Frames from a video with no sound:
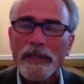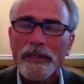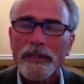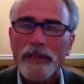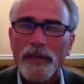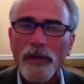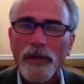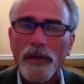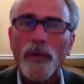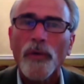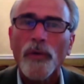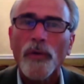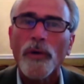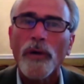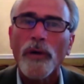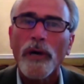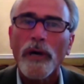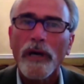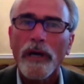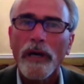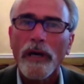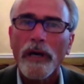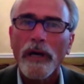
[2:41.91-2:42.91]

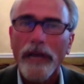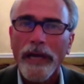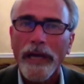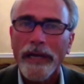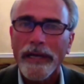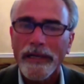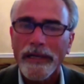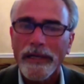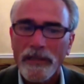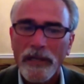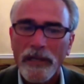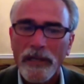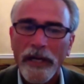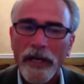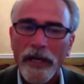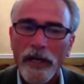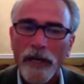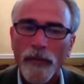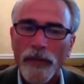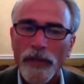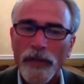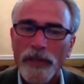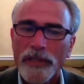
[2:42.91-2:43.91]
So a designer
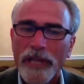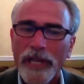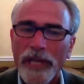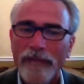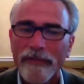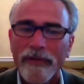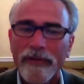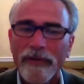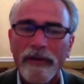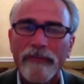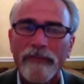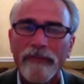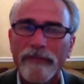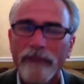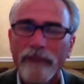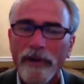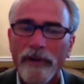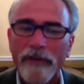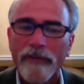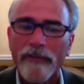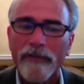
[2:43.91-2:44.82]
must have a very,